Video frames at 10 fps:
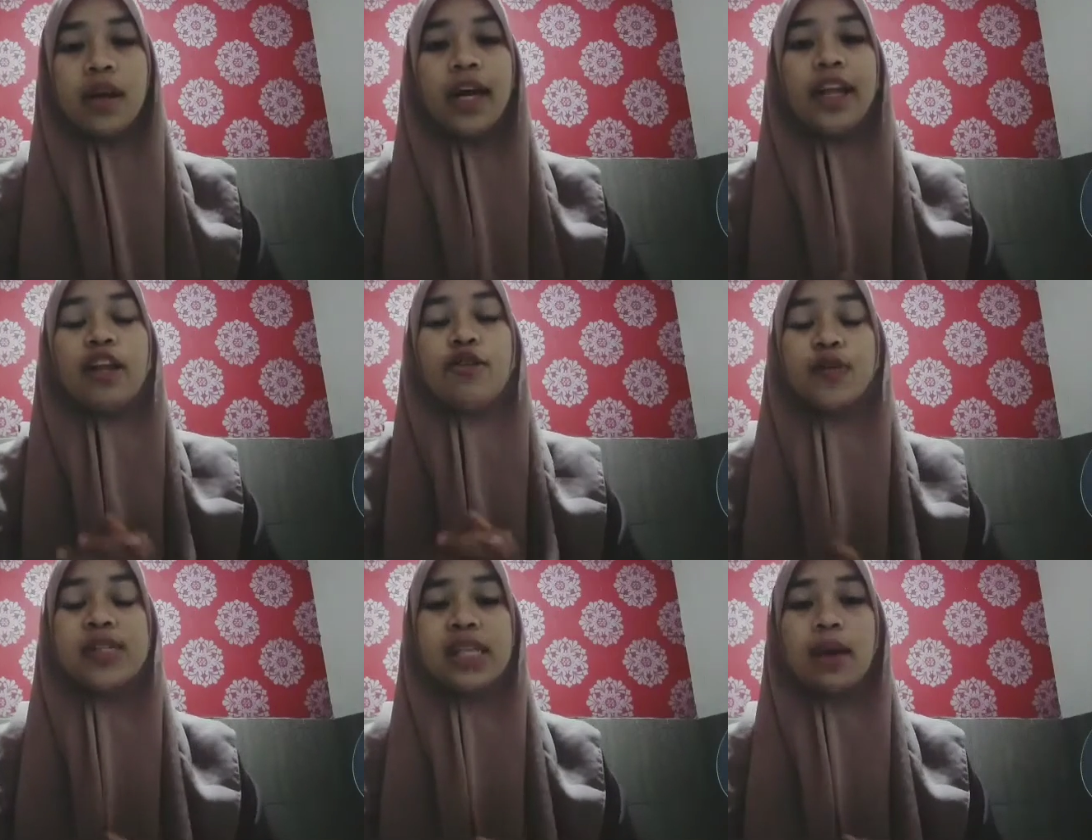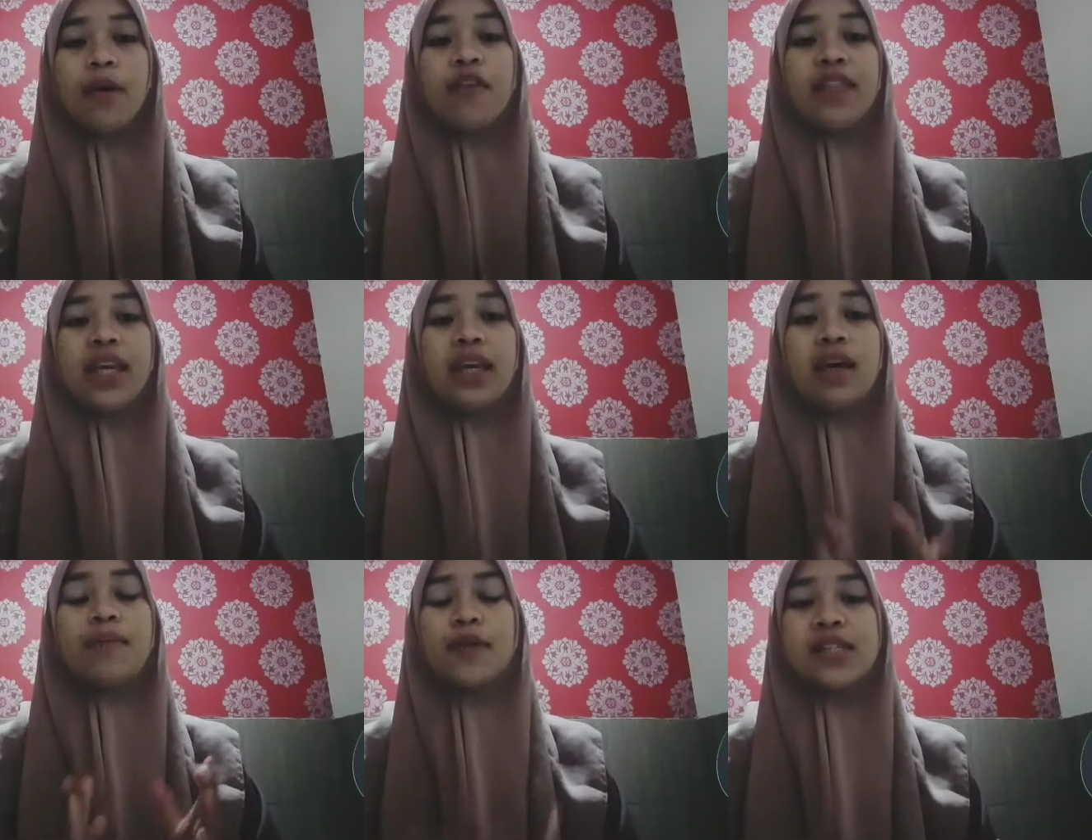And three steps of
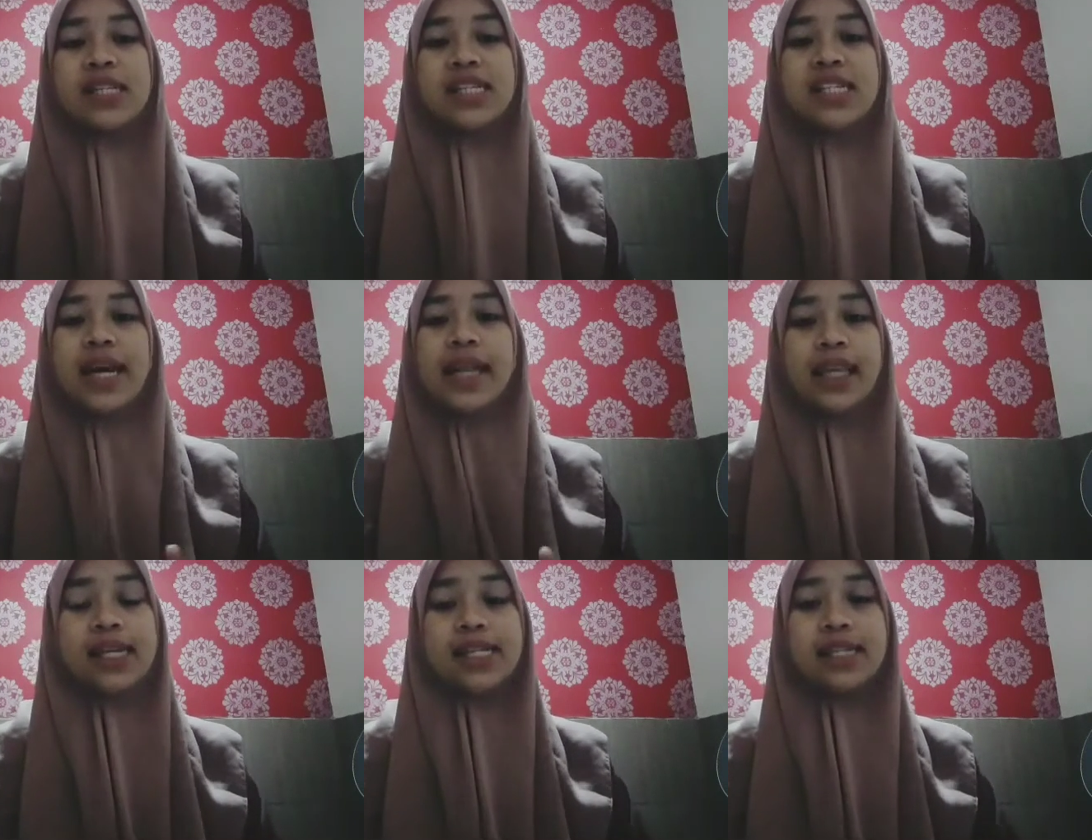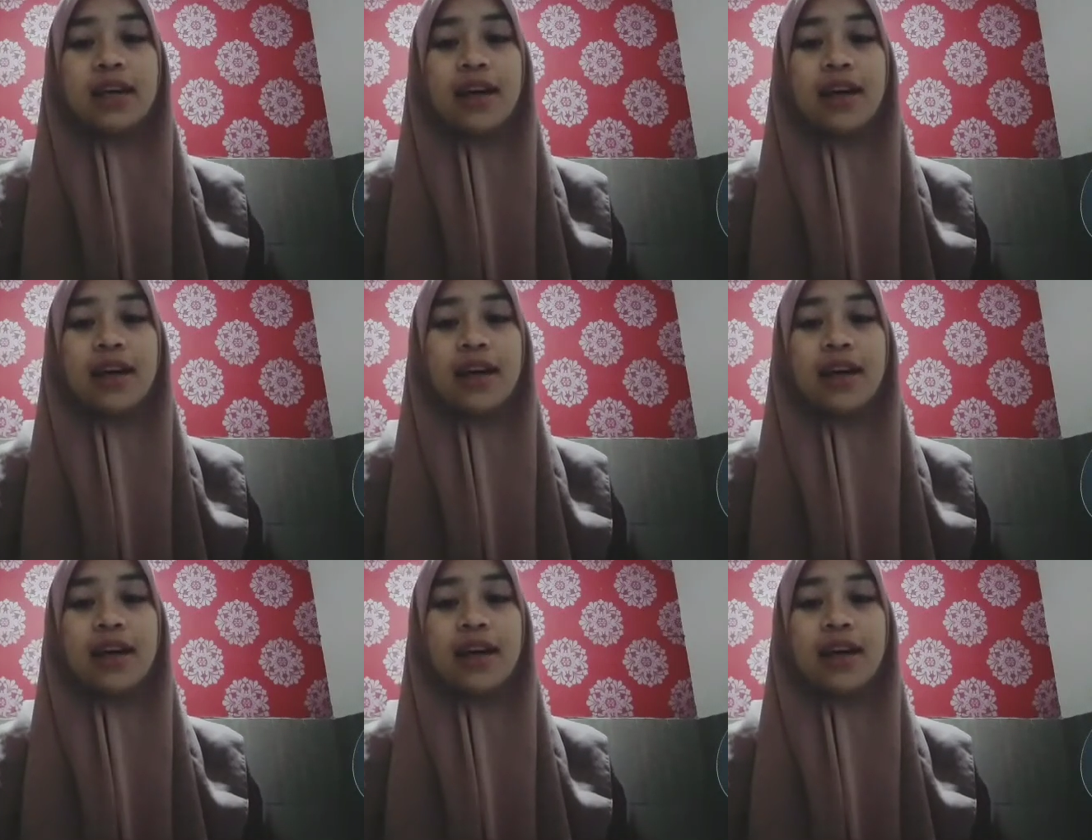thinking process that is.